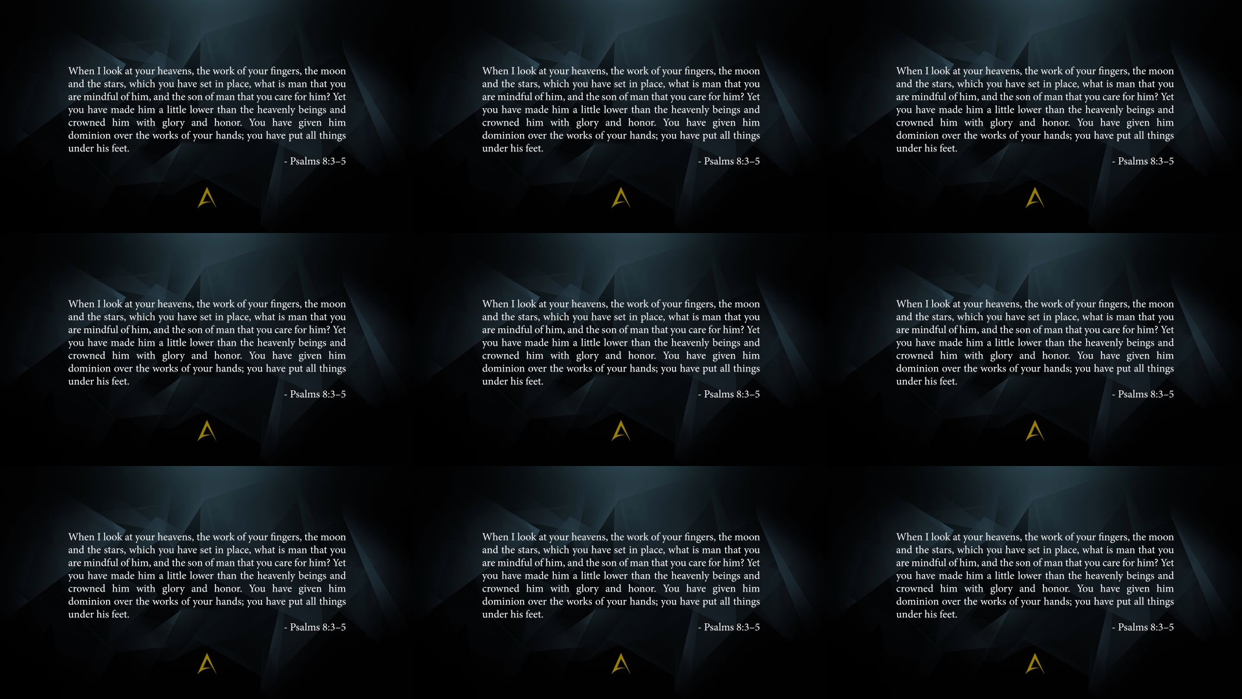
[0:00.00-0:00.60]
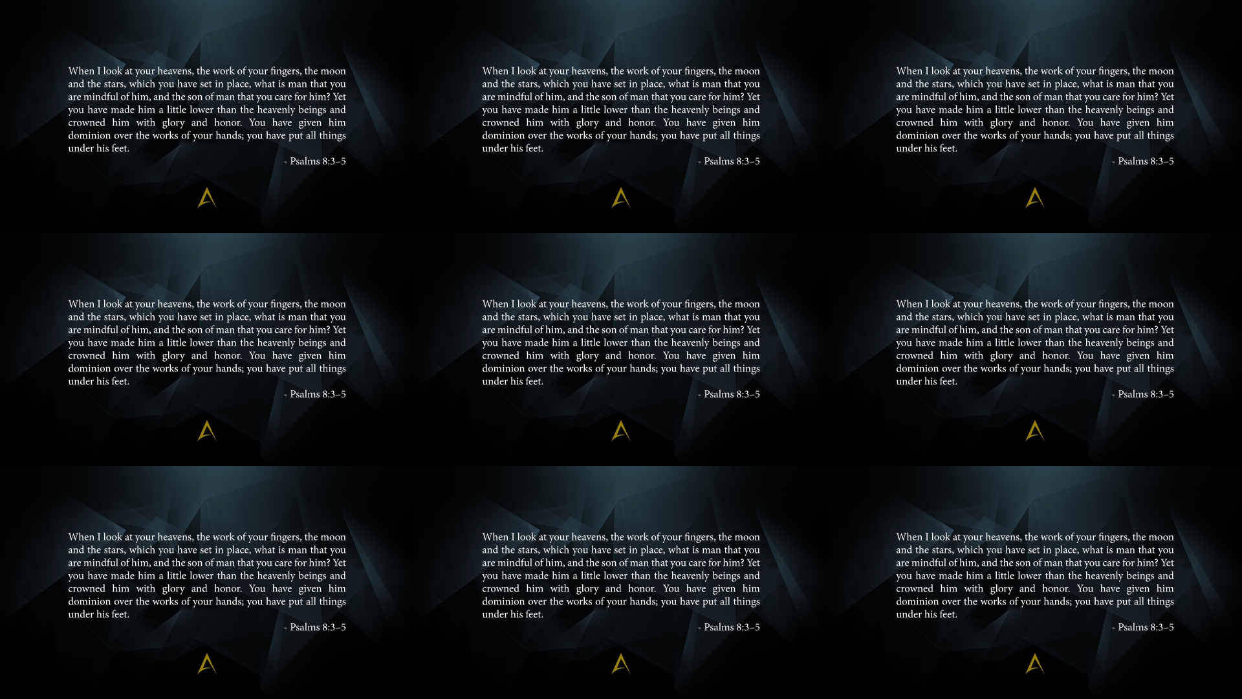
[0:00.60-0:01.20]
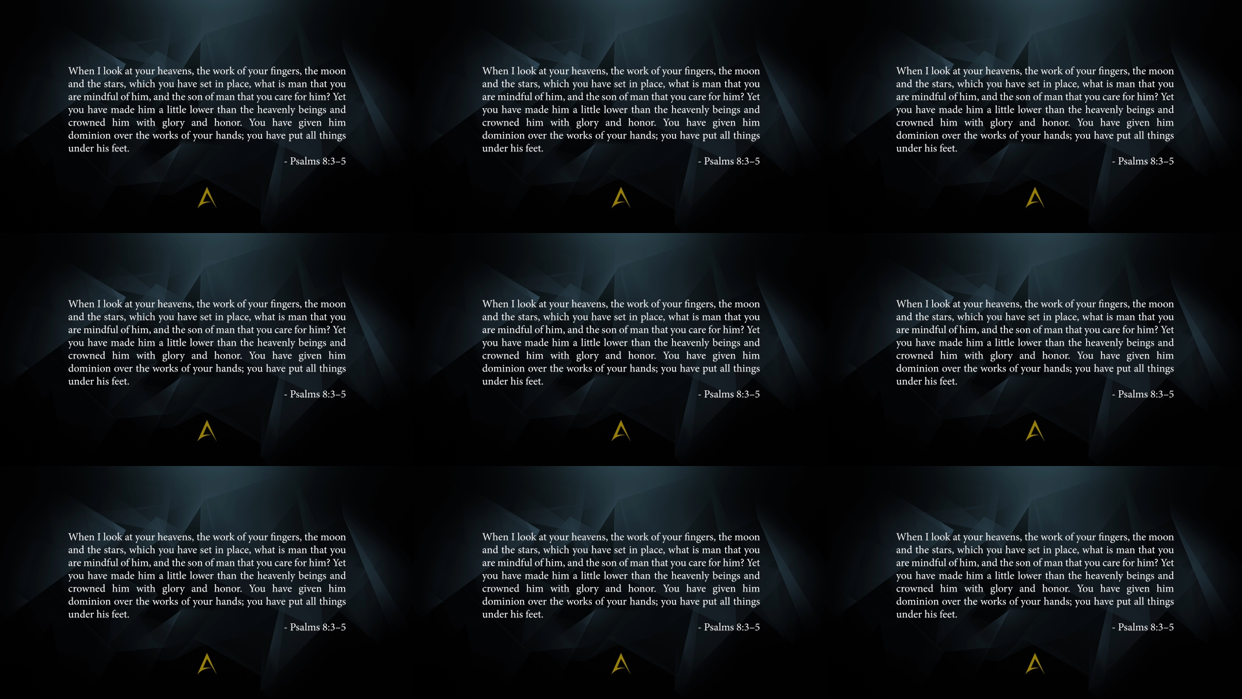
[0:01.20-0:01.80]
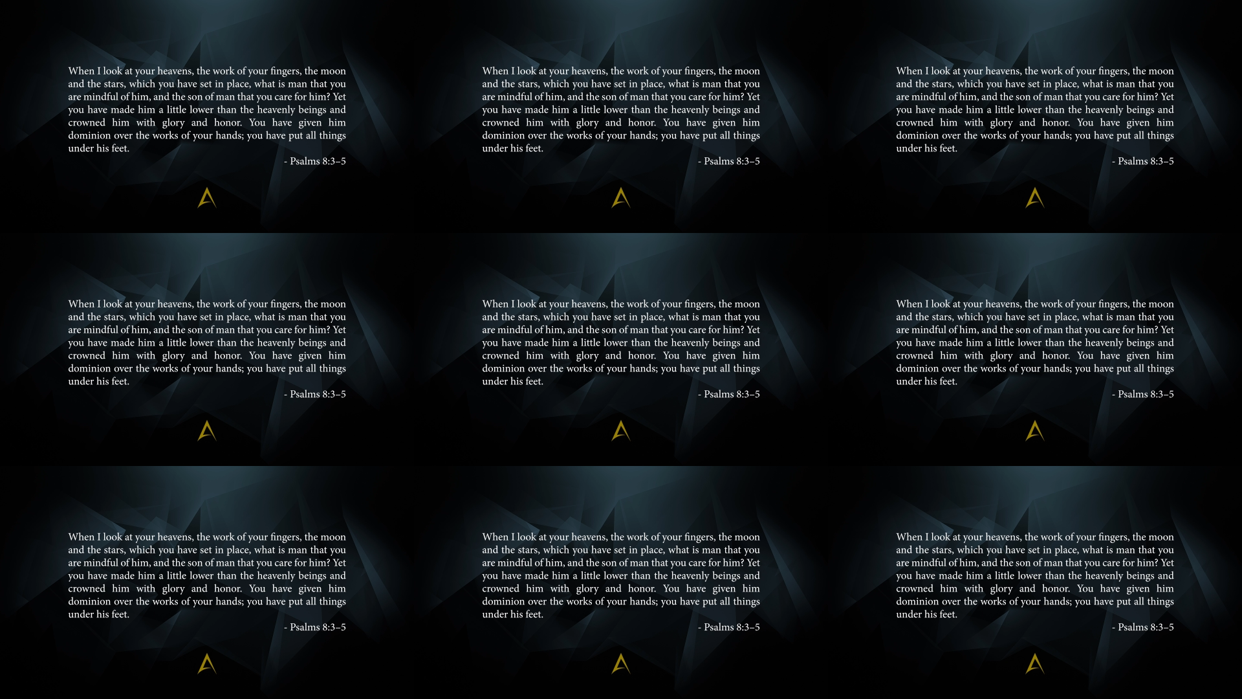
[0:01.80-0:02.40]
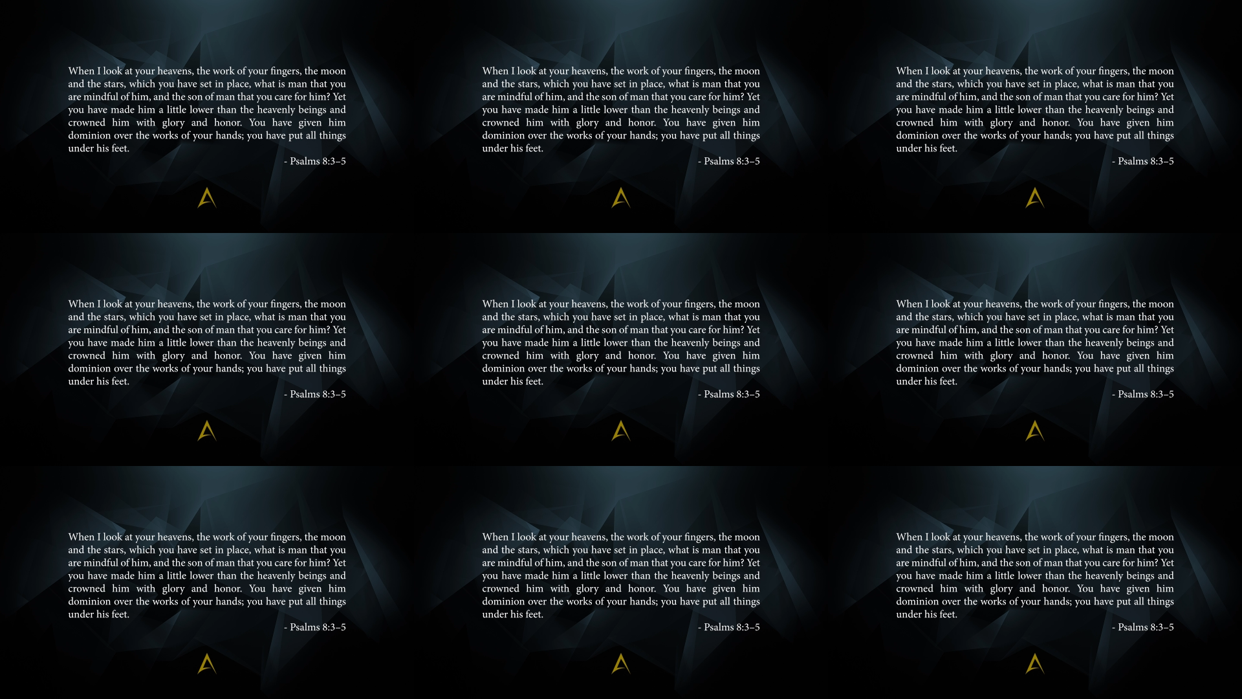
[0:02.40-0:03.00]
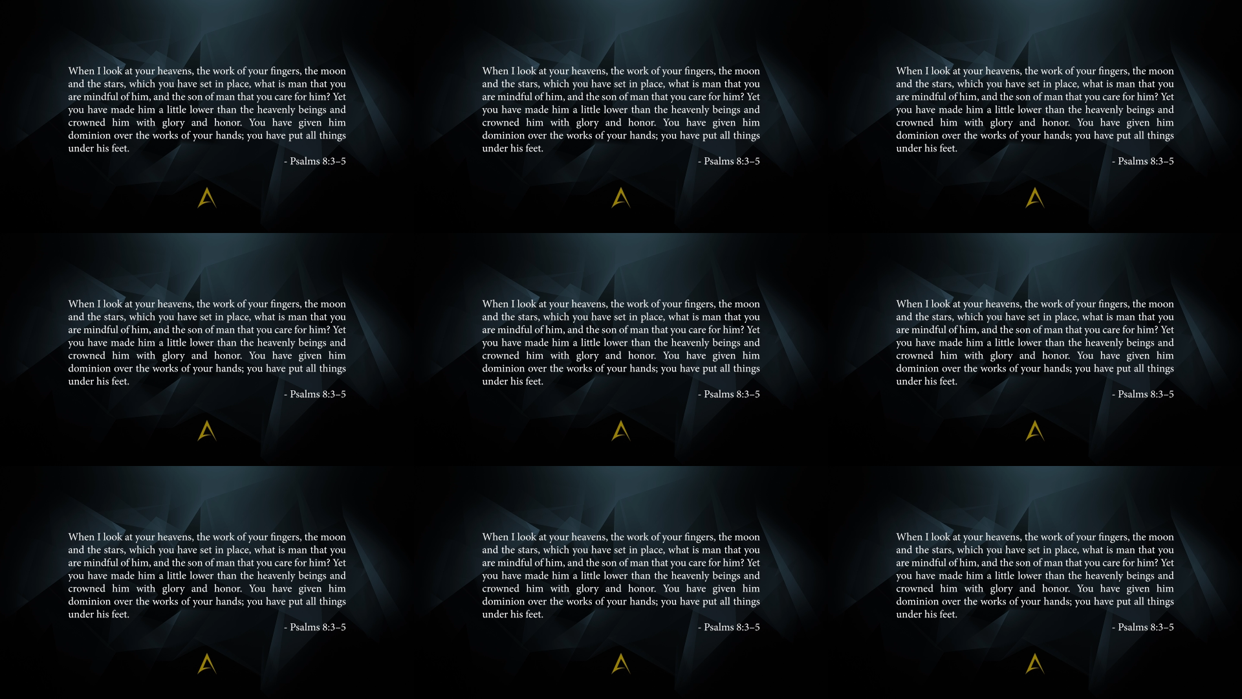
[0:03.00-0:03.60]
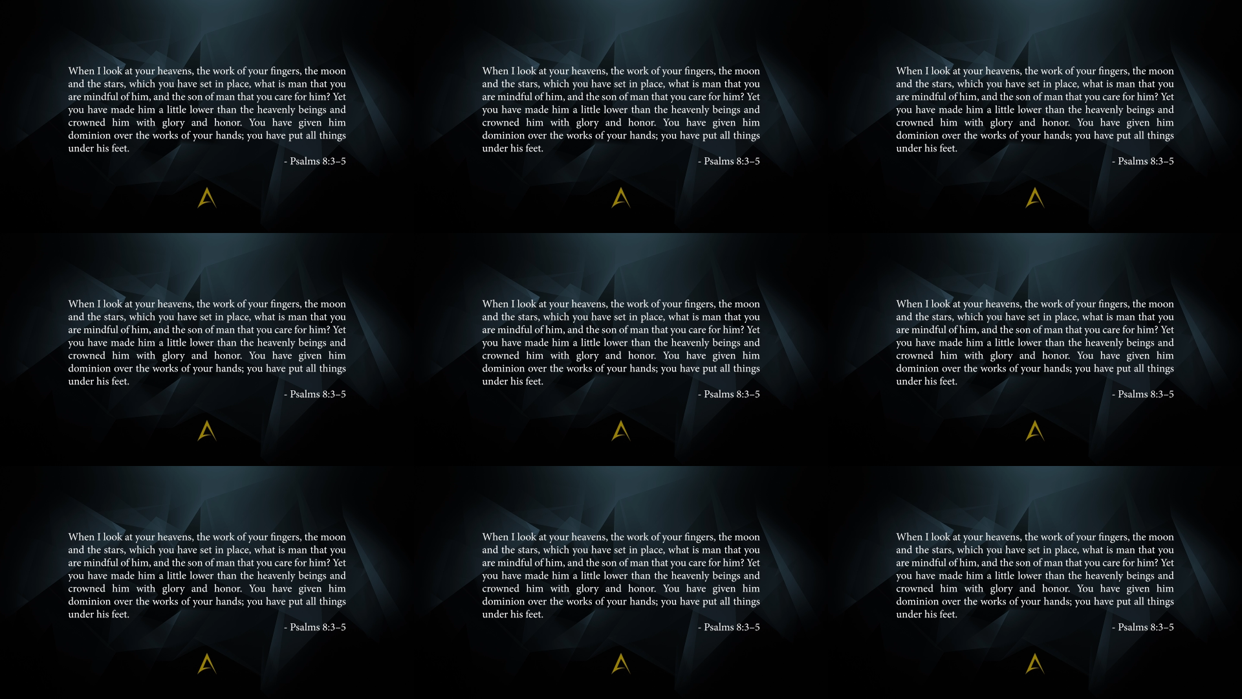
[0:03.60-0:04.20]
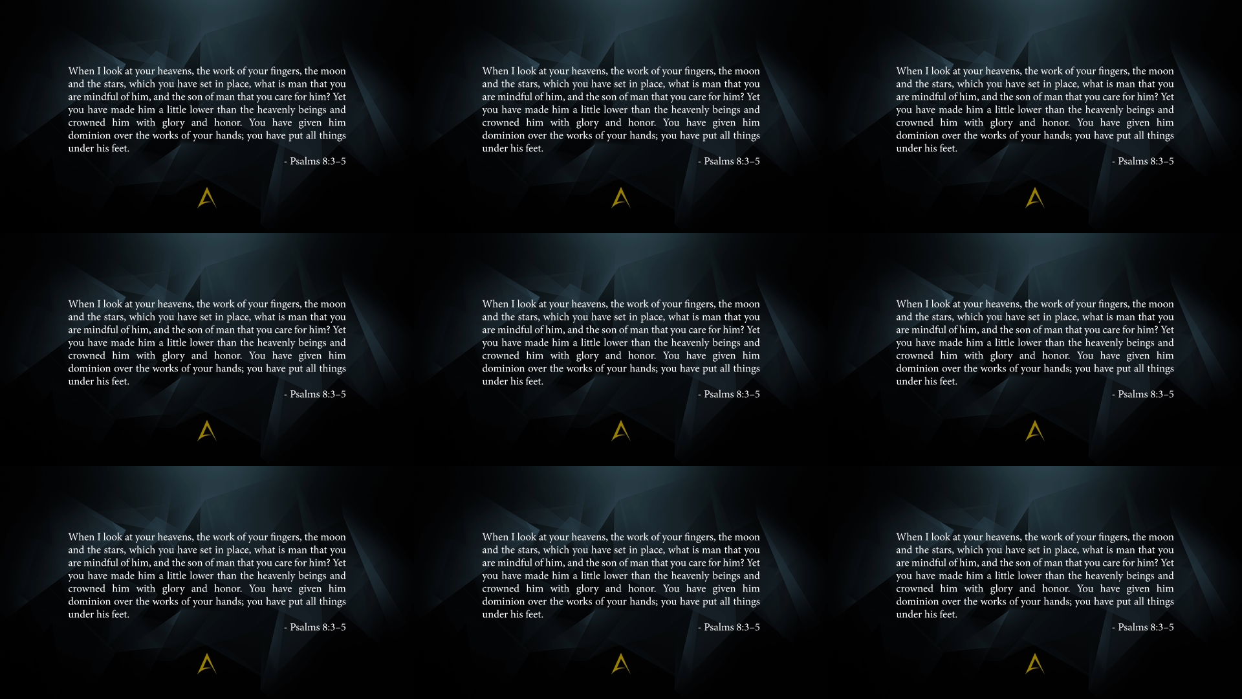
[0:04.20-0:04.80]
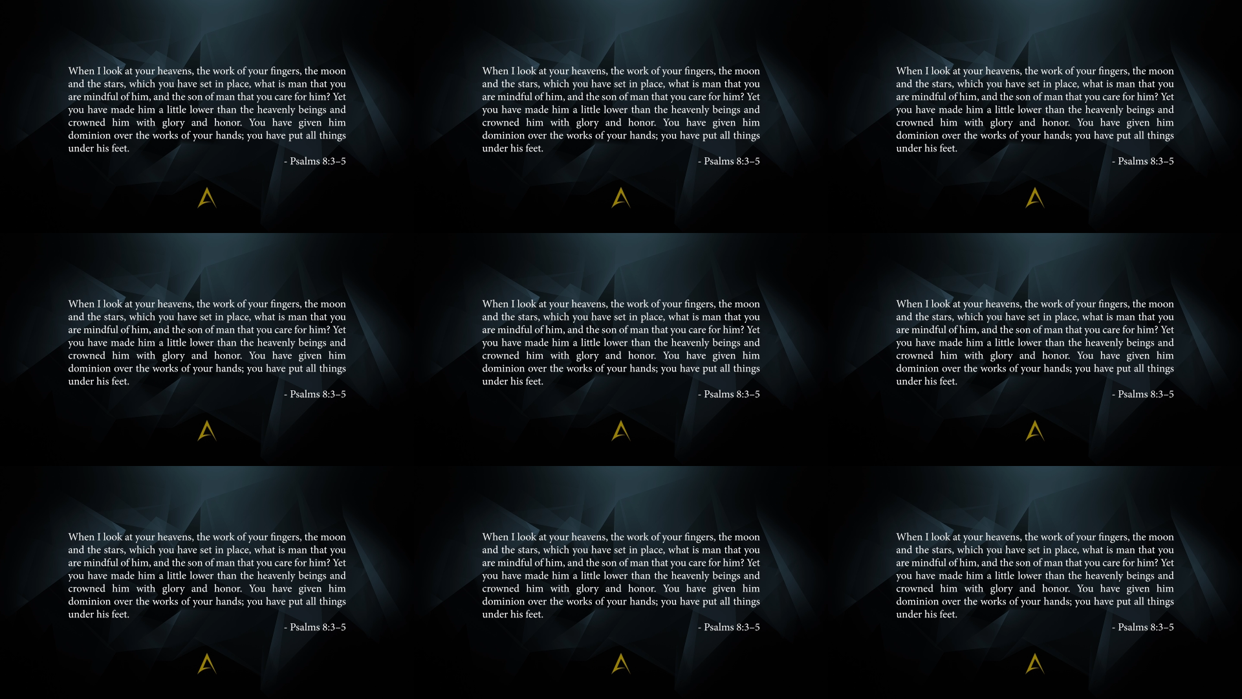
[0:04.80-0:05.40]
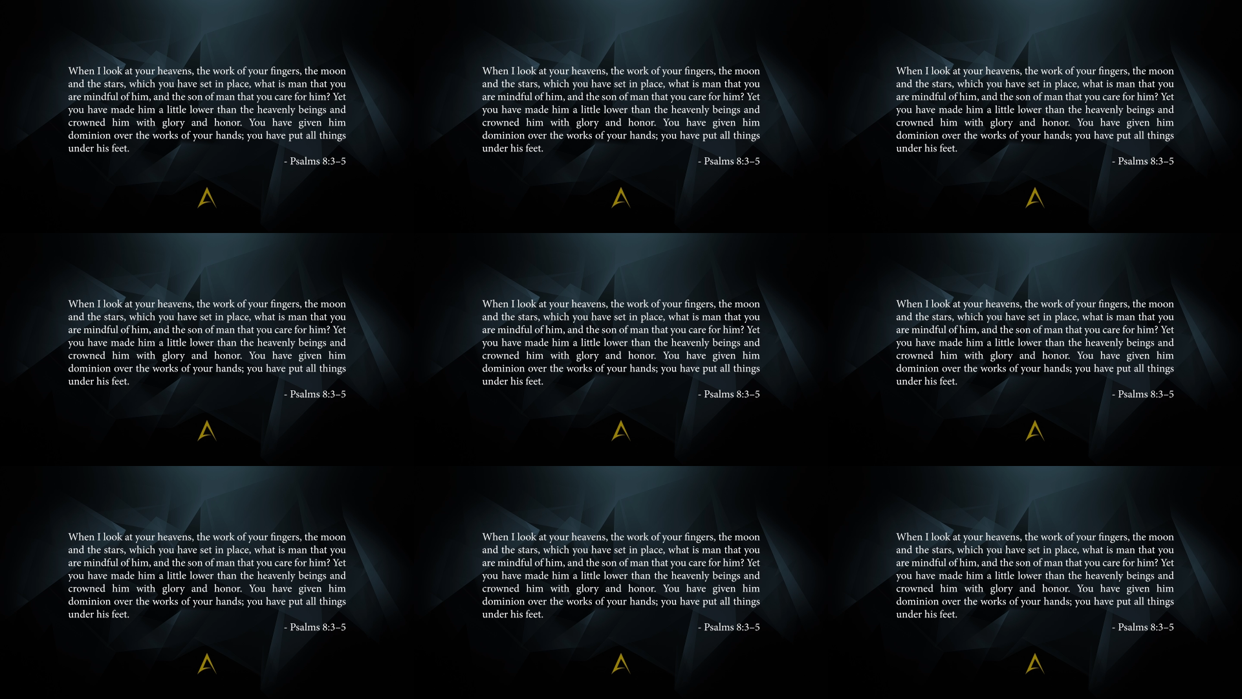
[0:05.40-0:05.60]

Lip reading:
[unreadable: no face in view]